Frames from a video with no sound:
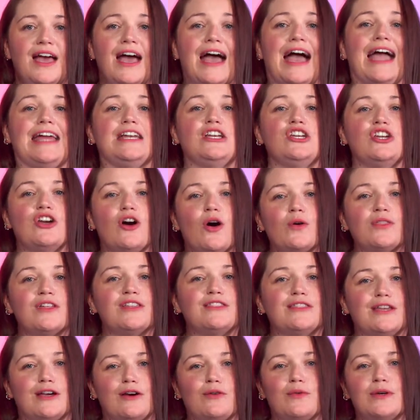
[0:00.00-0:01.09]
I know that
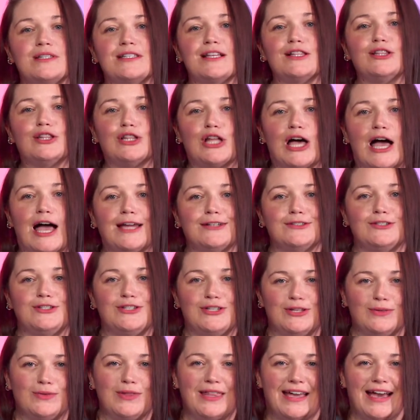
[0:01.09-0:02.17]
there was a lot
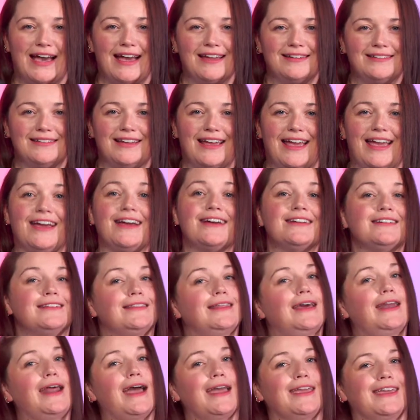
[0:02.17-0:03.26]
to that and
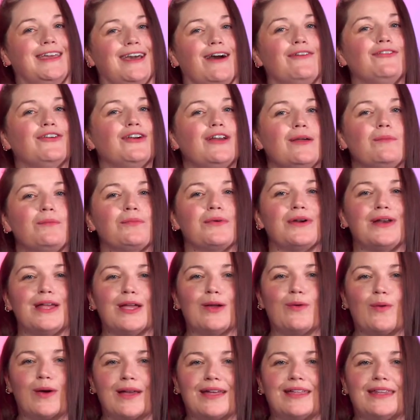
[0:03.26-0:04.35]
that I covered it pretty
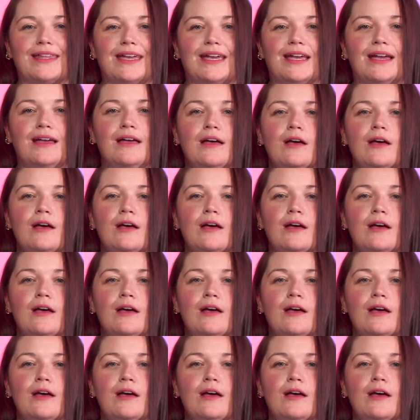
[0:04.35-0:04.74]
quickly,